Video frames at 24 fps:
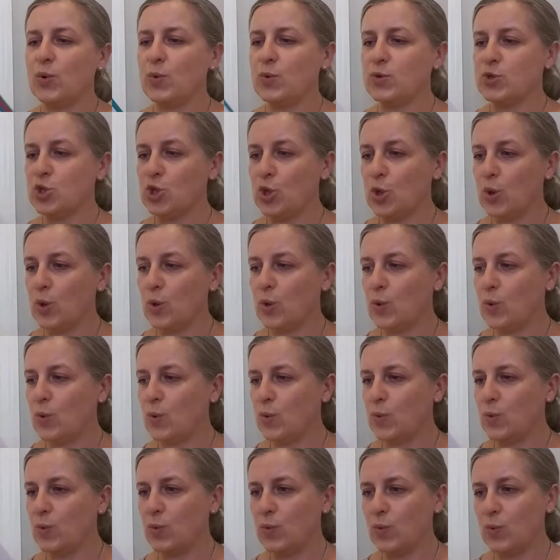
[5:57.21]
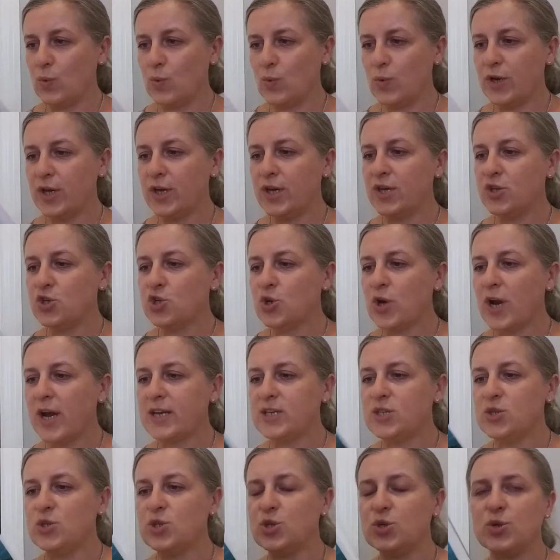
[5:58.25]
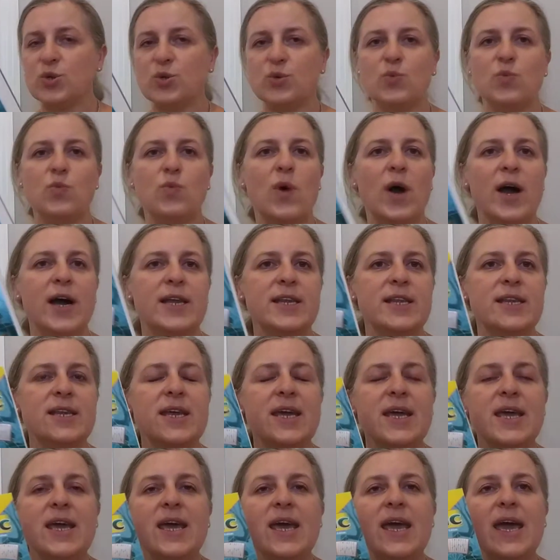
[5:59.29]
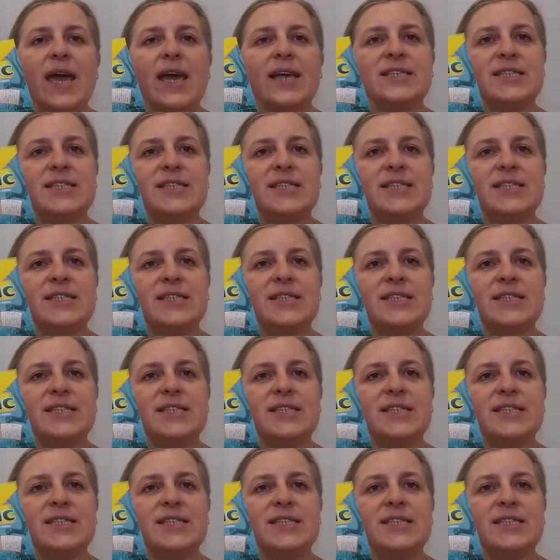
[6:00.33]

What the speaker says: So we try to do one a